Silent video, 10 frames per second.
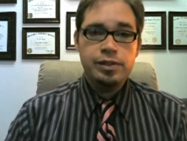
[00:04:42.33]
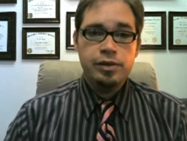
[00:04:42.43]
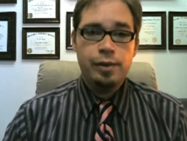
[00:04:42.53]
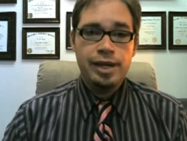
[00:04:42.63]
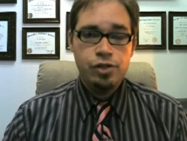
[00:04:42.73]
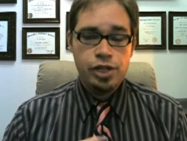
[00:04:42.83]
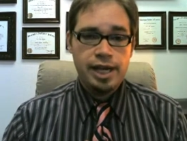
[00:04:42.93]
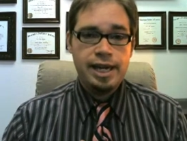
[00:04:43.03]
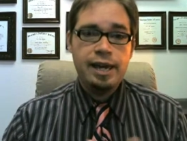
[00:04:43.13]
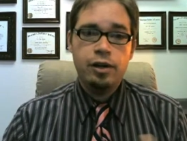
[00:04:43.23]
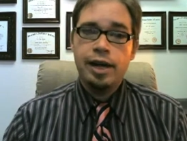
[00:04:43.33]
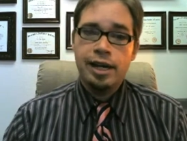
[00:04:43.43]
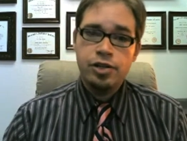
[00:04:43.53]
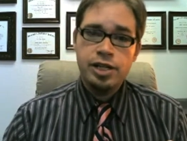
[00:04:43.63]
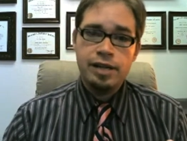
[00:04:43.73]
to the way GIA or
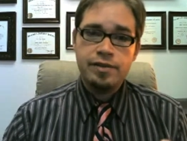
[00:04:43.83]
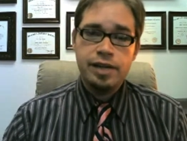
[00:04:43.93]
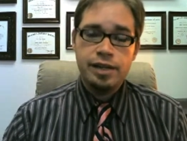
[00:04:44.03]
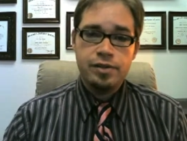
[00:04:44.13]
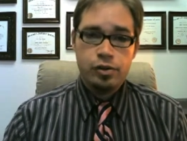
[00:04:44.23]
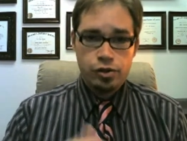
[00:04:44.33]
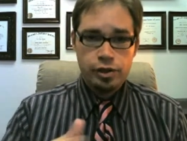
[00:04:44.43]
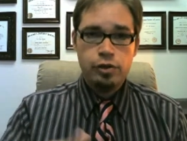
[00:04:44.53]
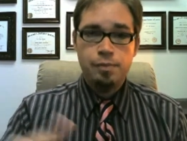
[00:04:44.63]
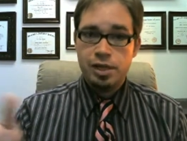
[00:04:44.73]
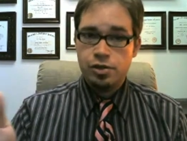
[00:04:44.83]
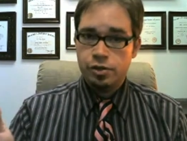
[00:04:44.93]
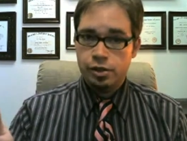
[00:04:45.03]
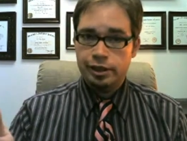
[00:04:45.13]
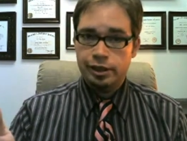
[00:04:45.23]
AGS does. I'll show you a
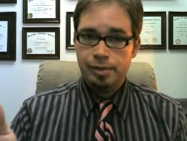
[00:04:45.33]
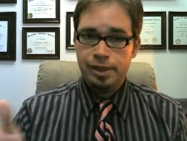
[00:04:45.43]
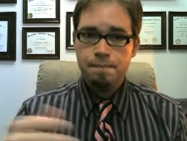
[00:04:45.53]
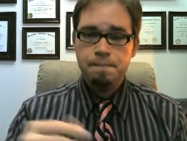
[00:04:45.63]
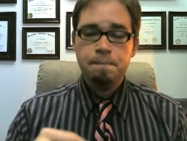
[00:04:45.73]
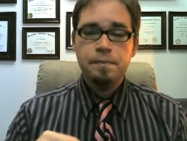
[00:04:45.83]
picture in a little bit.